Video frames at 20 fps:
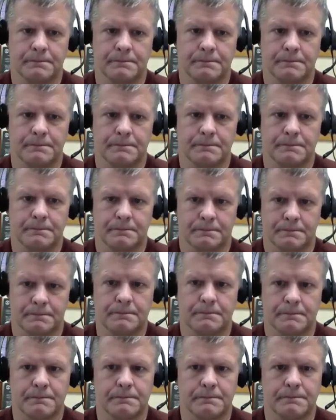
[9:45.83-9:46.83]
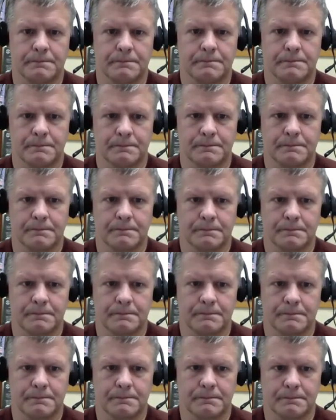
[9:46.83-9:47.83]

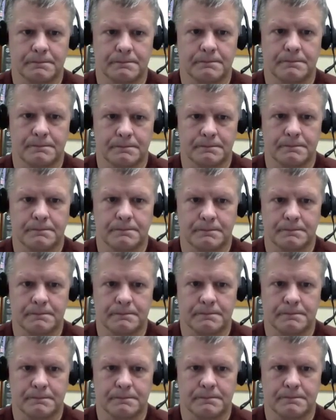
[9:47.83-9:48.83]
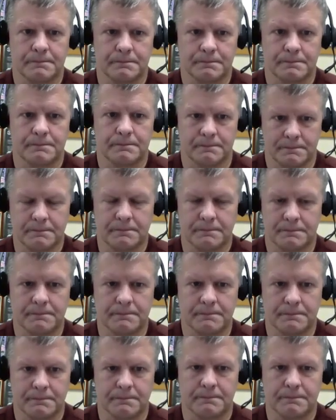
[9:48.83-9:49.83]

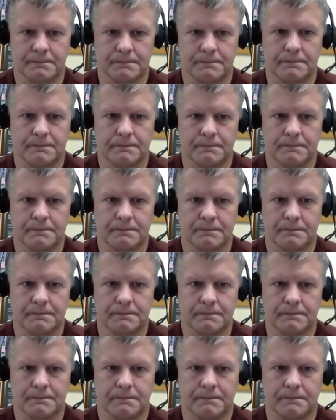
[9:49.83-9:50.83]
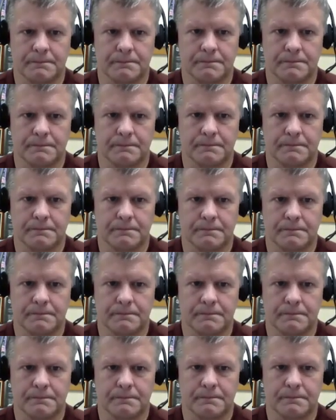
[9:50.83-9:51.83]

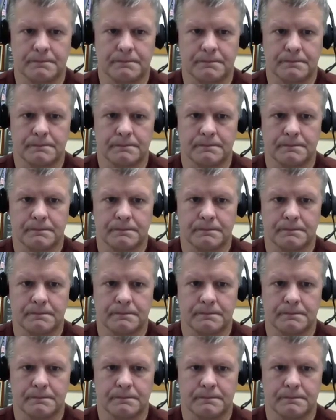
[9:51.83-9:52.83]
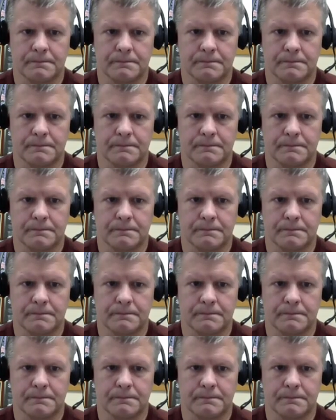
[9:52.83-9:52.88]
This person isn't speaking.